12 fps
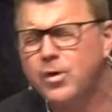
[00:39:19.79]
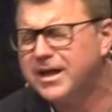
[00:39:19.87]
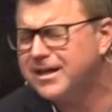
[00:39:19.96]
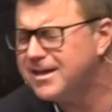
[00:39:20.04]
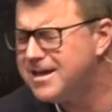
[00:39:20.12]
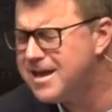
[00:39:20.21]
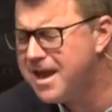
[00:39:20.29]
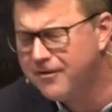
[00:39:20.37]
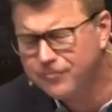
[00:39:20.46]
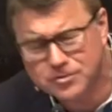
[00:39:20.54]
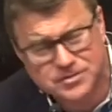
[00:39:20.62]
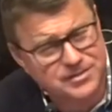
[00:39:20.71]
we can
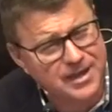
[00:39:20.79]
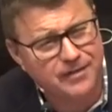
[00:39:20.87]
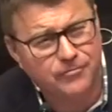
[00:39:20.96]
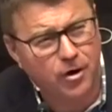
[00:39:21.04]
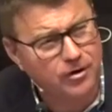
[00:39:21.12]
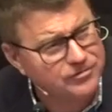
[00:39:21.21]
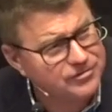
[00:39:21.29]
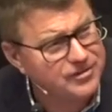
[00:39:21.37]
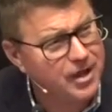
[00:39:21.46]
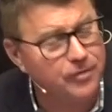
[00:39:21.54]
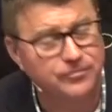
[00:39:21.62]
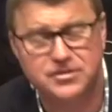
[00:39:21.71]
never save
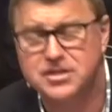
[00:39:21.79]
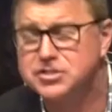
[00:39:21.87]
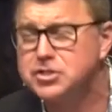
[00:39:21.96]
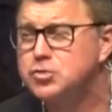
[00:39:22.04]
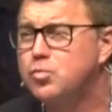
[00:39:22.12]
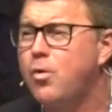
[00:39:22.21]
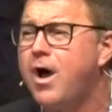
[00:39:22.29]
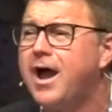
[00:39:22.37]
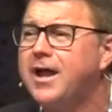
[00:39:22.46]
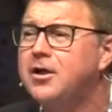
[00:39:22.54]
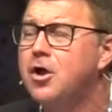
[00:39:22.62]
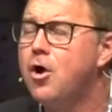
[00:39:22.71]
ourselves. This is
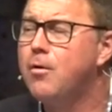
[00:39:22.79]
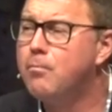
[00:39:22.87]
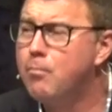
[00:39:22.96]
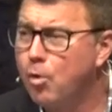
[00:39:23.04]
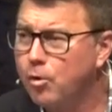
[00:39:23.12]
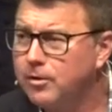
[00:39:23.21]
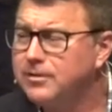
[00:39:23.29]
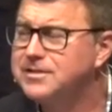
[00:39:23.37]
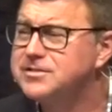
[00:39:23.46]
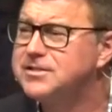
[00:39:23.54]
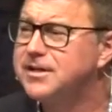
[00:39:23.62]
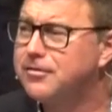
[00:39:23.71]
why
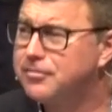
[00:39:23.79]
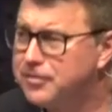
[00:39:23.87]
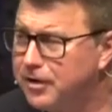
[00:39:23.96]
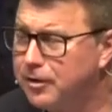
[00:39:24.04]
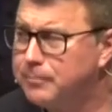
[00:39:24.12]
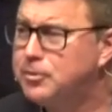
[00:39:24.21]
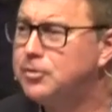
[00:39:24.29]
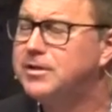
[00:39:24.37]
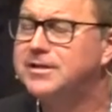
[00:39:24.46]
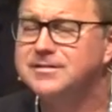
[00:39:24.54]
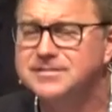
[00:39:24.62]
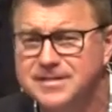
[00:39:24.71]
moralistic,
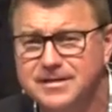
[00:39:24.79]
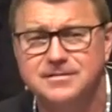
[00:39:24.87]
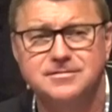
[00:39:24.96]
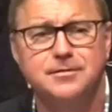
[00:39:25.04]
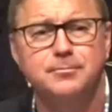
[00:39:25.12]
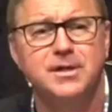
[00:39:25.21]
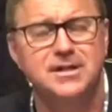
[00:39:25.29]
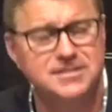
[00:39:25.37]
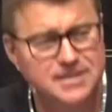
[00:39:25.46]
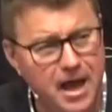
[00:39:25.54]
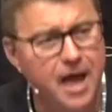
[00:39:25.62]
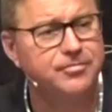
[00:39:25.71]
therapeutic deism
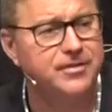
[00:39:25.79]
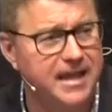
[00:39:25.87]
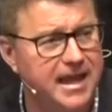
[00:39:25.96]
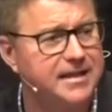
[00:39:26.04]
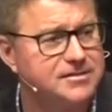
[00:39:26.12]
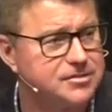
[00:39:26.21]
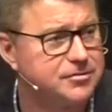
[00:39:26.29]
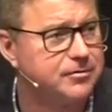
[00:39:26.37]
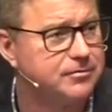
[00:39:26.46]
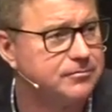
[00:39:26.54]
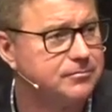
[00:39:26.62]
is not the answer.